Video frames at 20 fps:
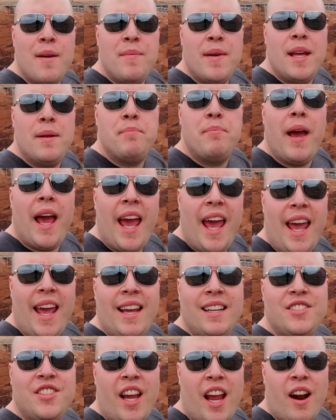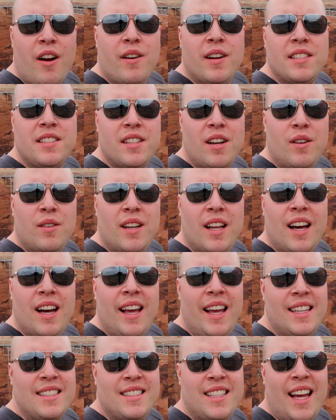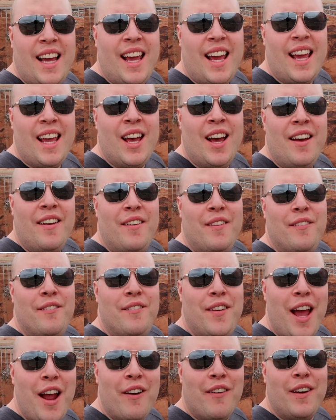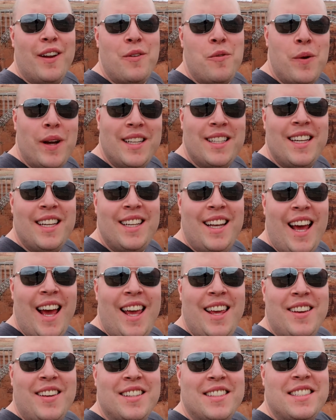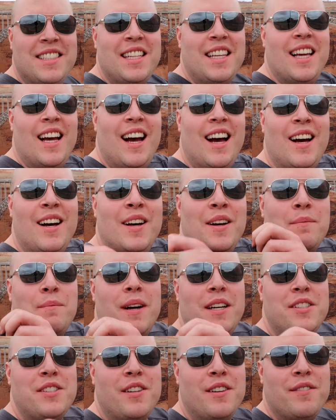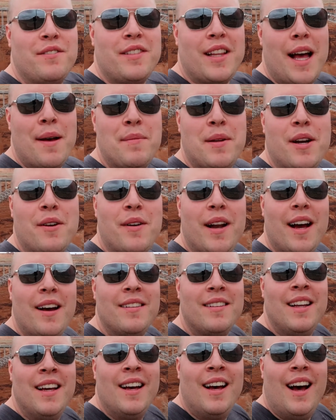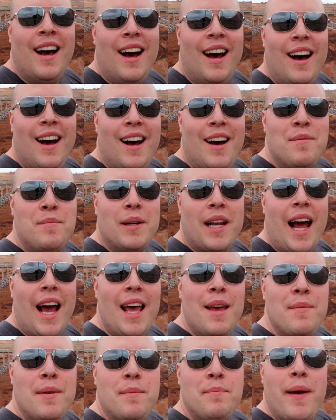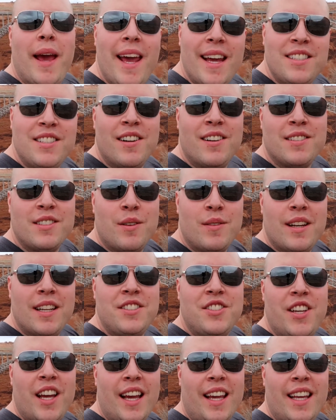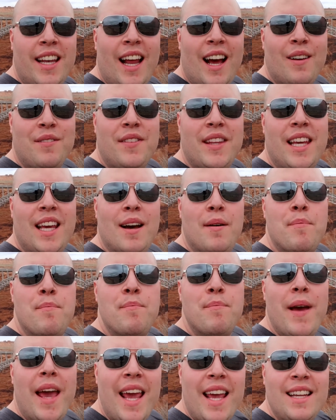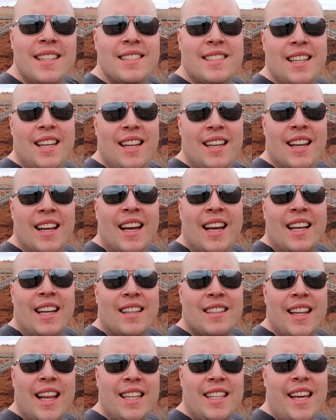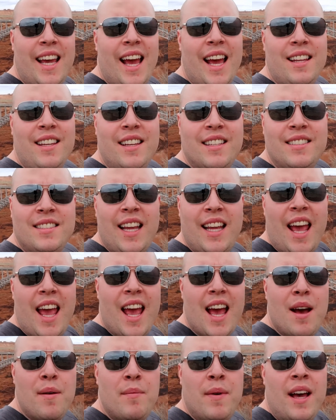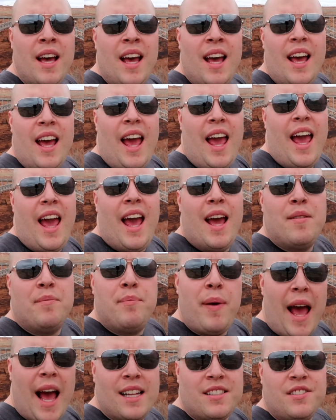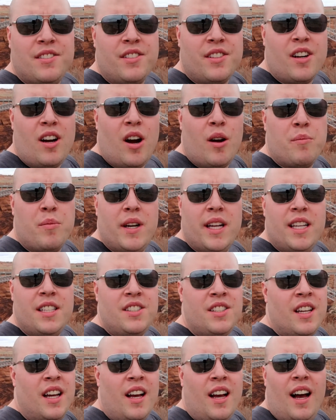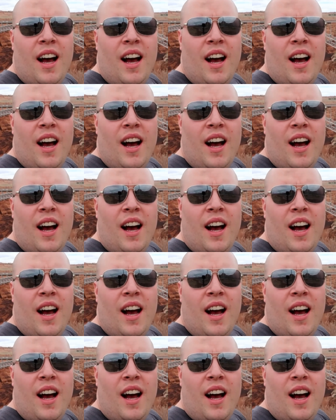I'm in Page, Arizona. It's a very windy day. You can see uh, my shirt flapping around. Uh, but I am in Page, Arizona, checking out the amazing Glen Canyon Dam and passenger car bridge.